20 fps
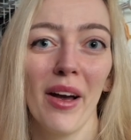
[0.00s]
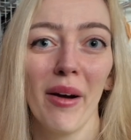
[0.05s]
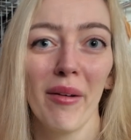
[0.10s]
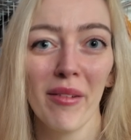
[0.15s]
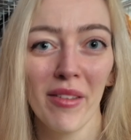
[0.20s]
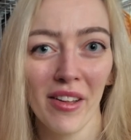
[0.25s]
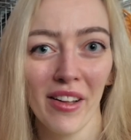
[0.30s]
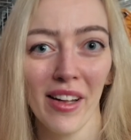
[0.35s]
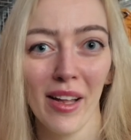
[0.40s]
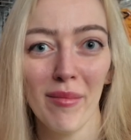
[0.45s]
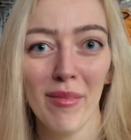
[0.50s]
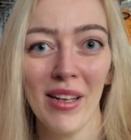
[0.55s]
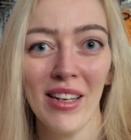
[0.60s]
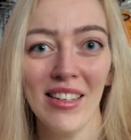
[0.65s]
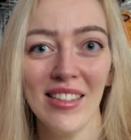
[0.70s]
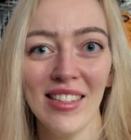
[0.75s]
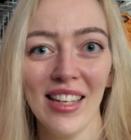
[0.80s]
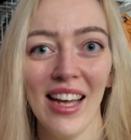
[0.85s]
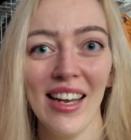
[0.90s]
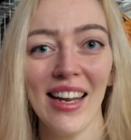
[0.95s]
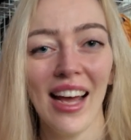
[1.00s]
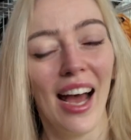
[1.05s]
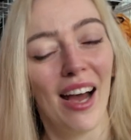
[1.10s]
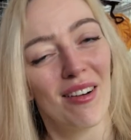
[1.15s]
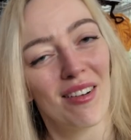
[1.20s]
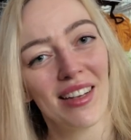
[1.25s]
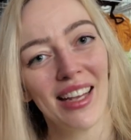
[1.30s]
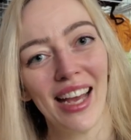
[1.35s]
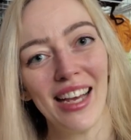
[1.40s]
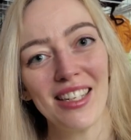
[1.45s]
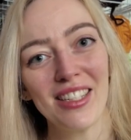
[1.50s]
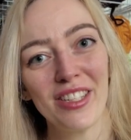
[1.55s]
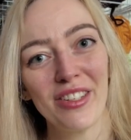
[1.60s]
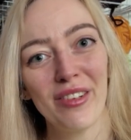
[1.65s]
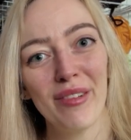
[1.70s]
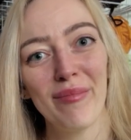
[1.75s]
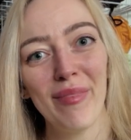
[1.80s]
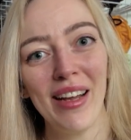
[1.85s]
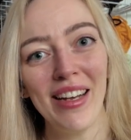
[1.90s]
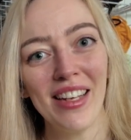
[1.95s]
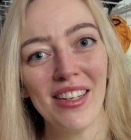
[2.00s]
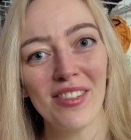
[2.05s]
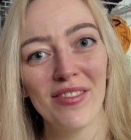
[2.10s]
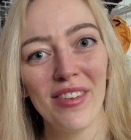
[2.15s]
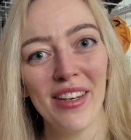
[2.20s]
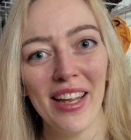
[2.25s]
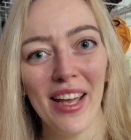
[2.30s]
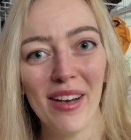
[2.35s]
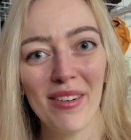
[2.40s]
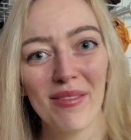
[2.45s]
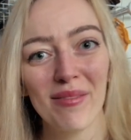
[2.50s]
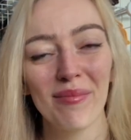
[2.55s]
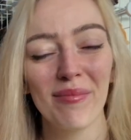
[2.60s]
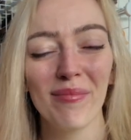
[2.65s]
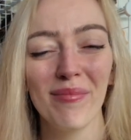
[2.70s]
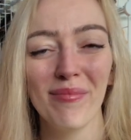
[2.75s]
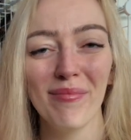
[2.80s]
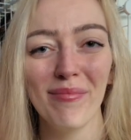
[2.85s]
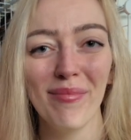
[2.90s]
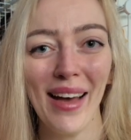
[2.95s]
With all that being said, I will catch you in my next video.